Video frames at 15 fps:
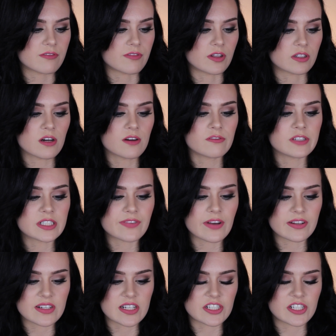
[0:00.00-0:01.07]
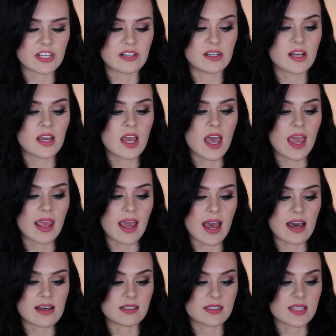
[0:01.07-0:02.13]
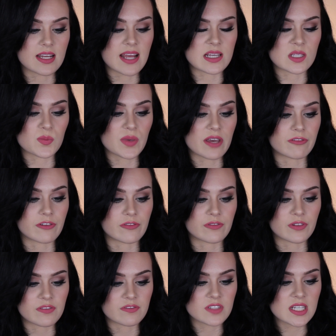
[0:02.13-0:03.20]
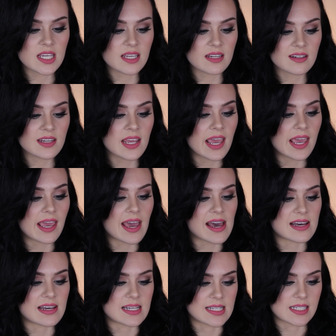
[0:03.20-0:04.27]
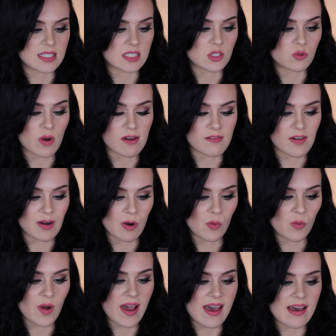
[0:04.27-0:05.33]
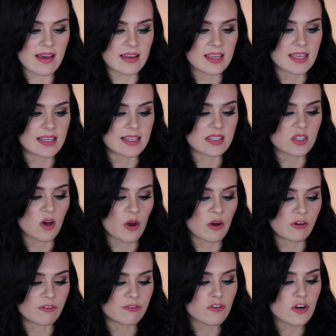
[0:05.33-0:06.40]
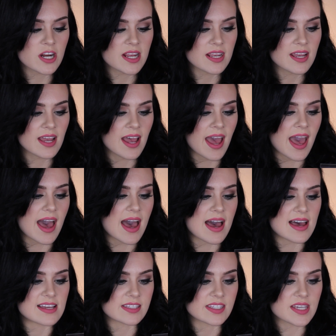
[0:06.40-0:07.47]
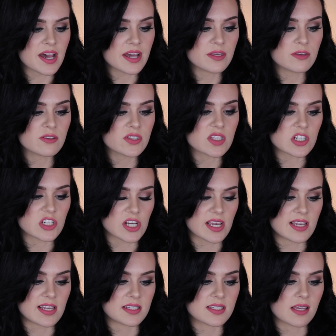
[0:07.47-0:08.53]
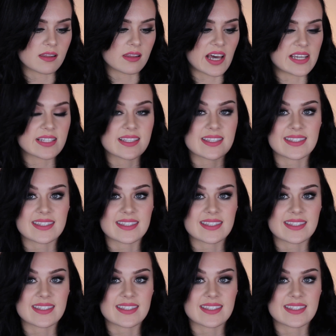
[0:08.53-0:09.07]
Full Coverage Foundation. It has an SPF of 15, it has 12-hour wear, it's oil-free, and I use the shade Light